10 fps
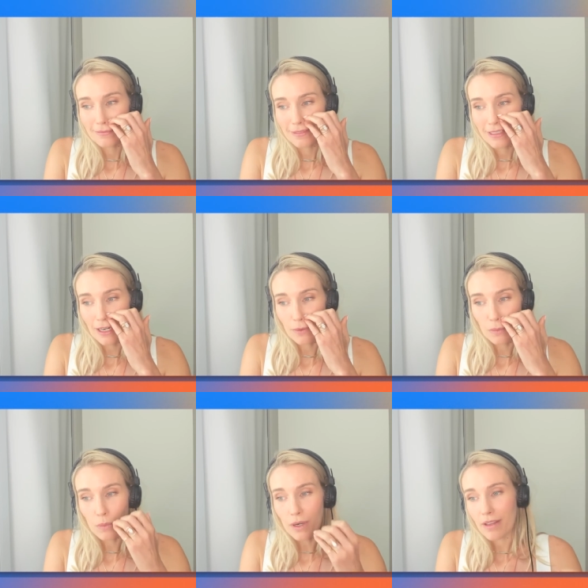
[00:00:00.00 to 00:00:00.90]
You know,
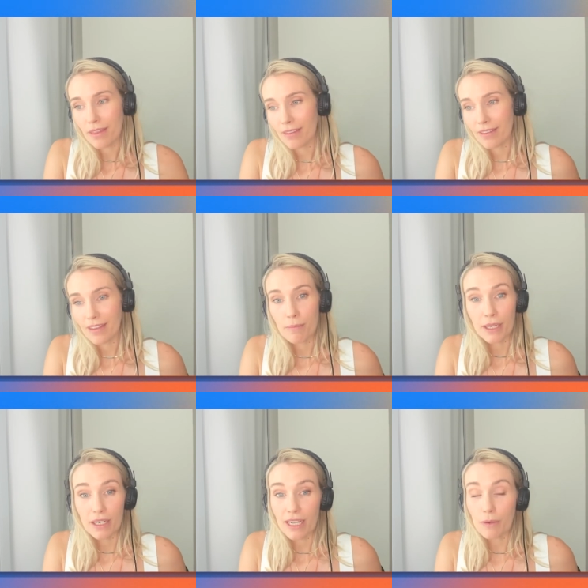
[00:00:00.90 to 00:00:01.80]
worth. That's unreal.
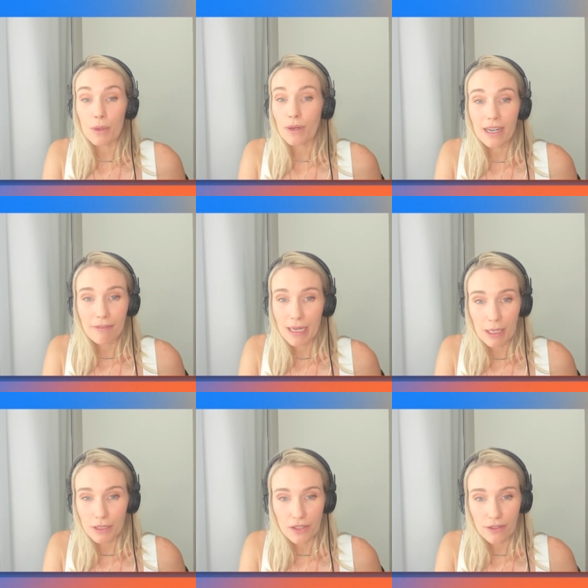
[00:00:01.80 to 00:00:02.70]
But we wouldn't have been
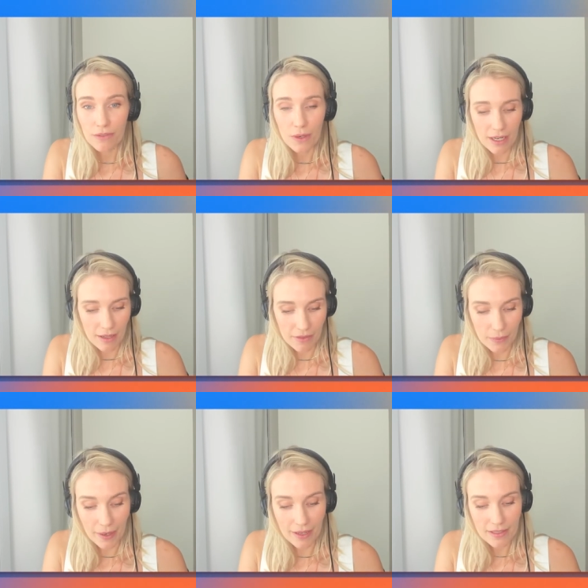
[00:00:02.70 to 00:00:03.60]
able to afford it
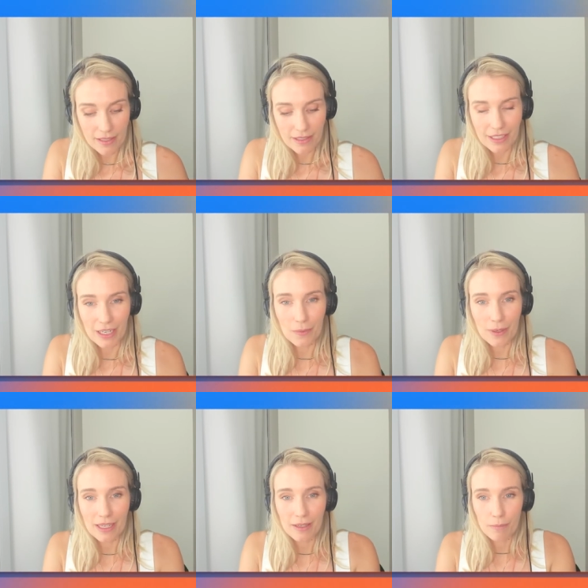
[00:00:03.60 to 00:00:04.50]
otherwise. You know,
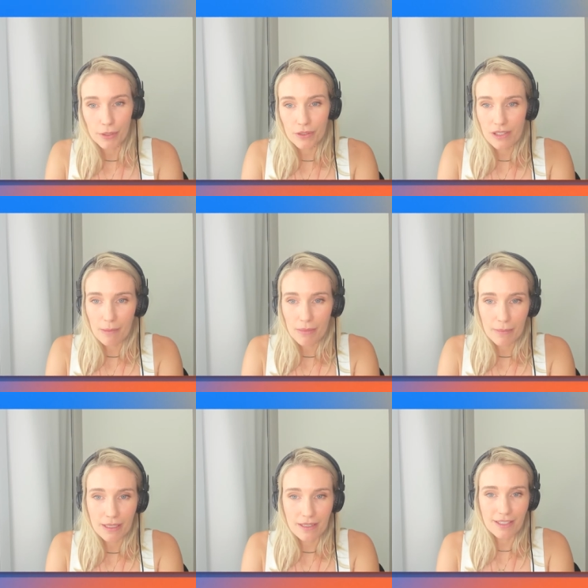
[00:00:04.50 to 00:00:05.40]
we bootstrap the
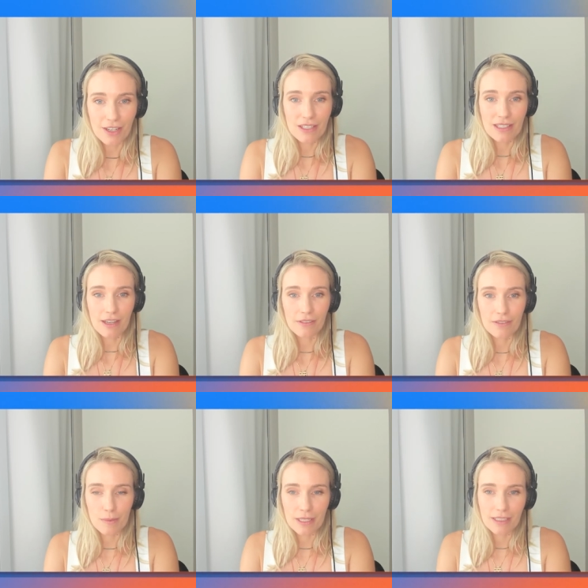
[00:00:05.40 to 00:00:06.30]
business
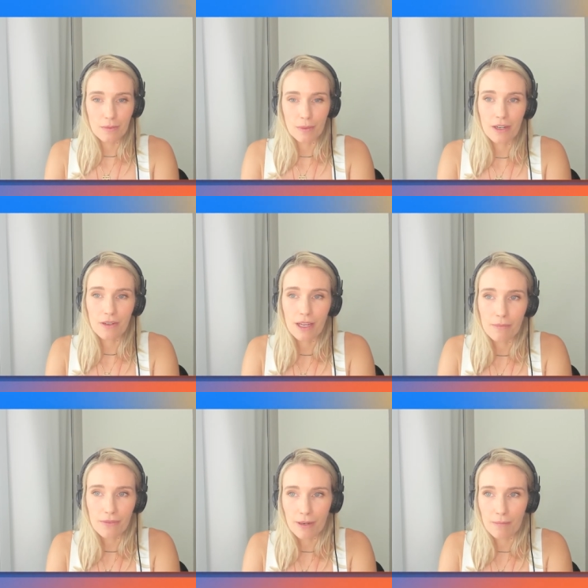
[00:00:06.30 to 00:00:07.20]
ourselves. We we don't come
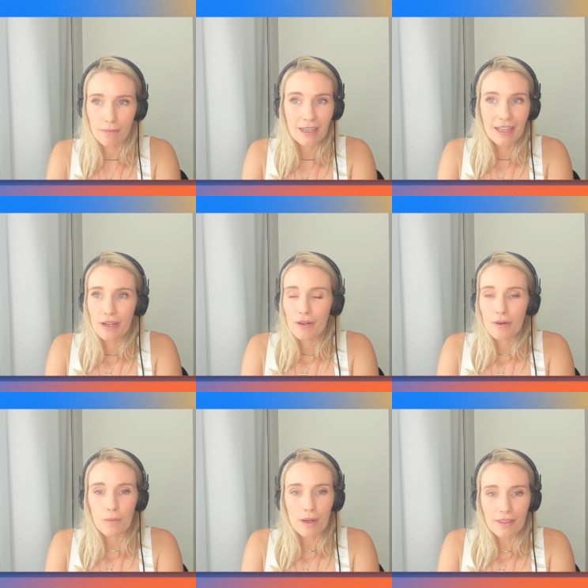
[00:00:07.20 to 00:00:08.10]
from
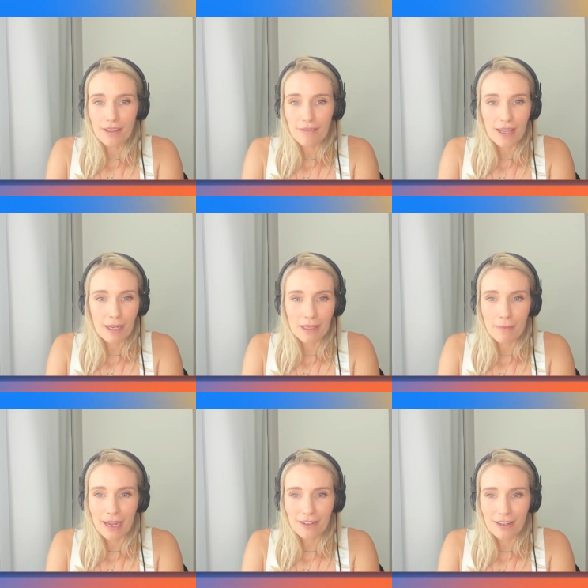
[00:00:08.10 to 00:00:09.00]
wealthy family
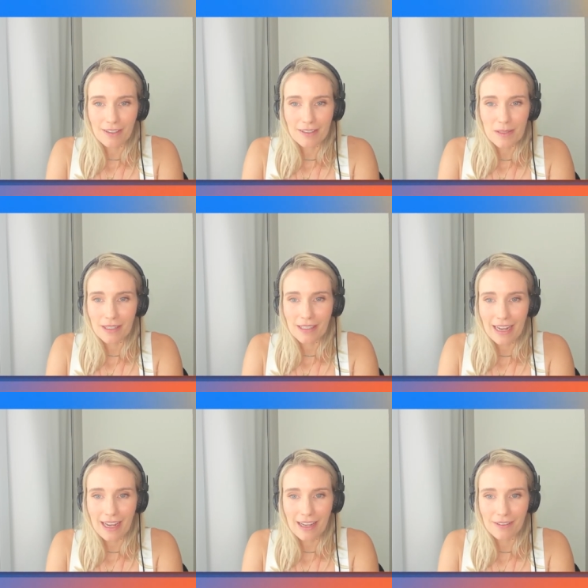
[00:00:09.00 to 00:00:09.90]
backgrounds. We didn't
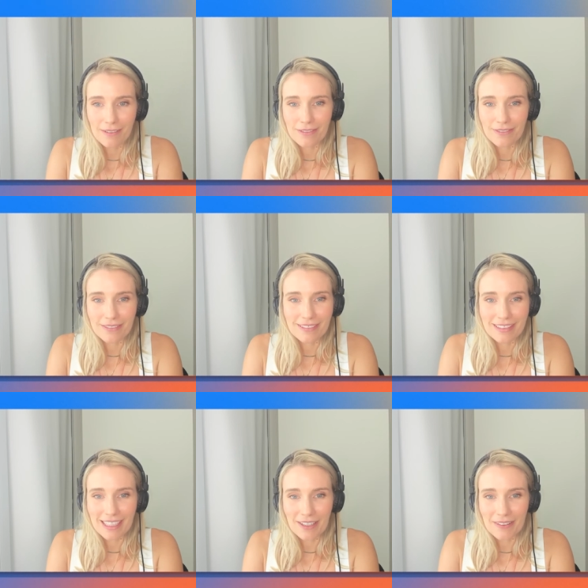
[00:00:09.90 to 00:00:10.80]
have,
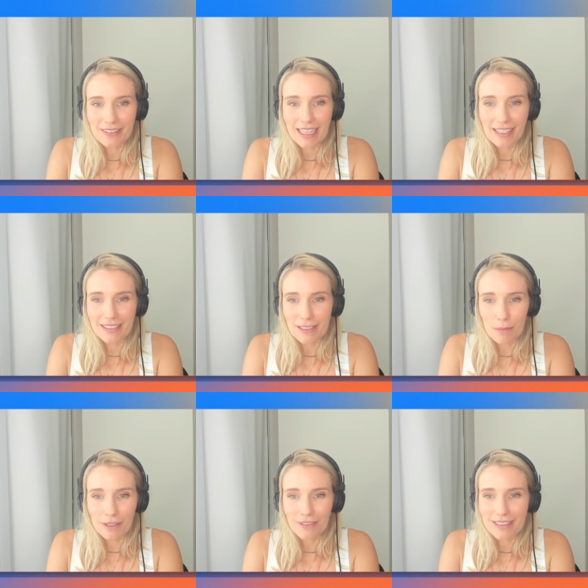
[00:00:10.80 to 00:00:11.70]
you know, daddies or
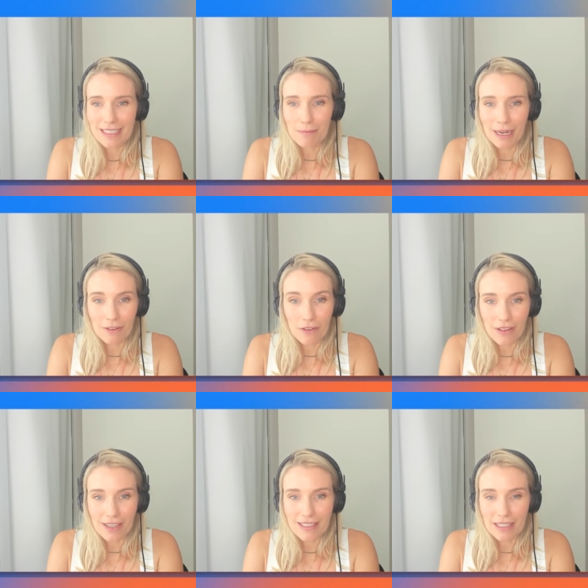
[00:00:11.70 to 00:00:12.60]
boyfriends to bankroll
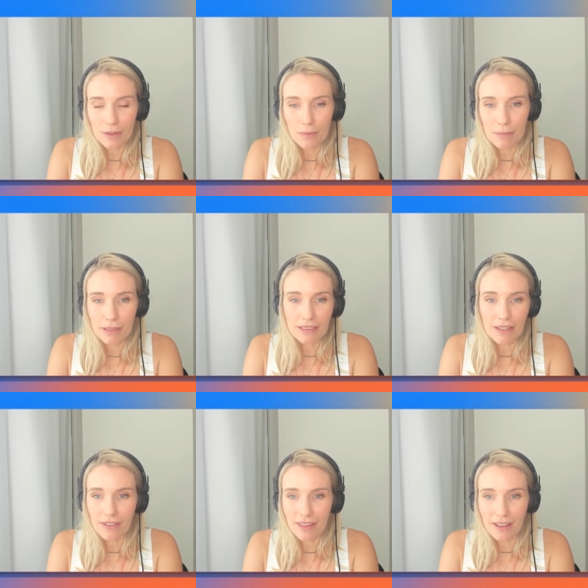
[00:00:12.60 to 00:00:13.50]
us. Like we built
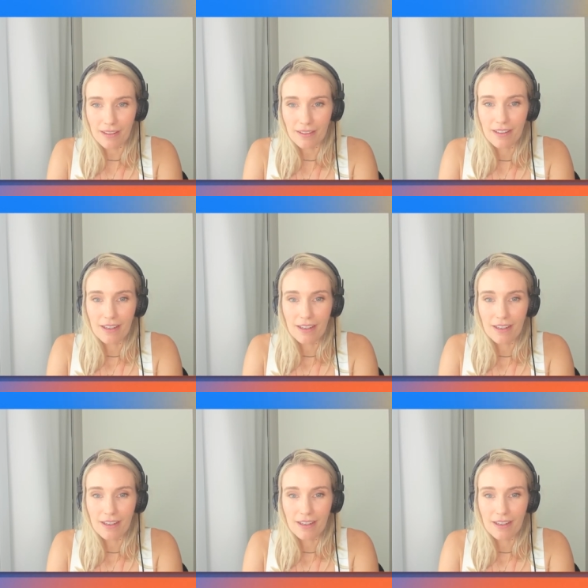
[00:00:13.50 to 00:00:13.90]
everything